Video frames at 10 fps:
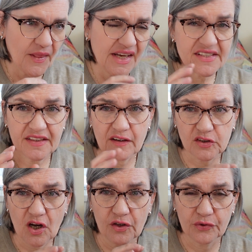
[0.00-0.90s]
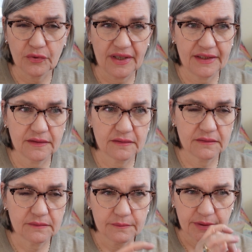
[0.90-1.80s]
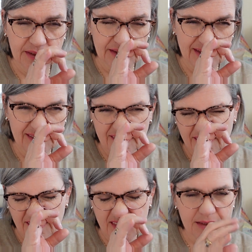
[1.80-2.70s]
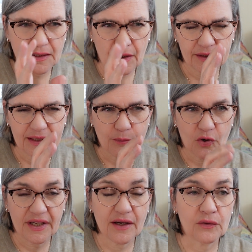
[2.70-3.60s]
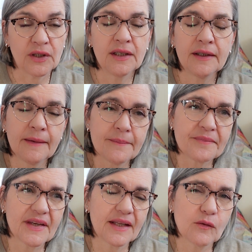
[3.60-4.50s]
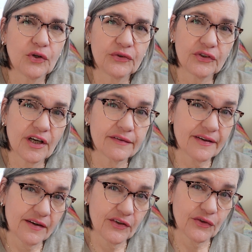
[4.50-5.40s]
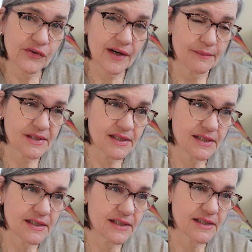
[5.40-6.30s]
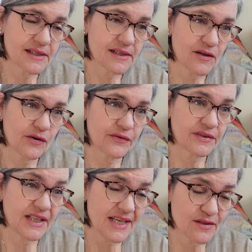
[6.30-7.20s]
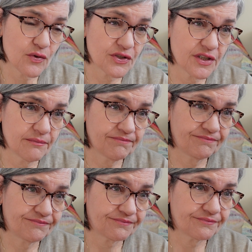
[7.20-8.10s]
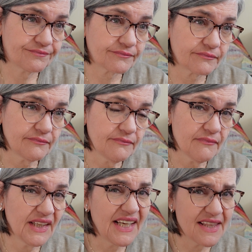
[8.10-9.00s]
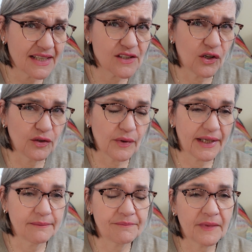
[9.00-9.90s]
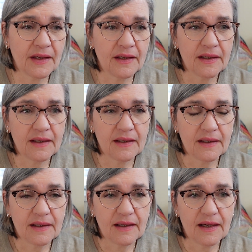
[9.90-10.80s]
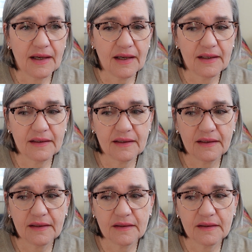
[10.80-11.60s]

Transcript: It's an avocado green, but slightly more neon. And I'm going to dye 500 grams of Teeswater in that colorway. And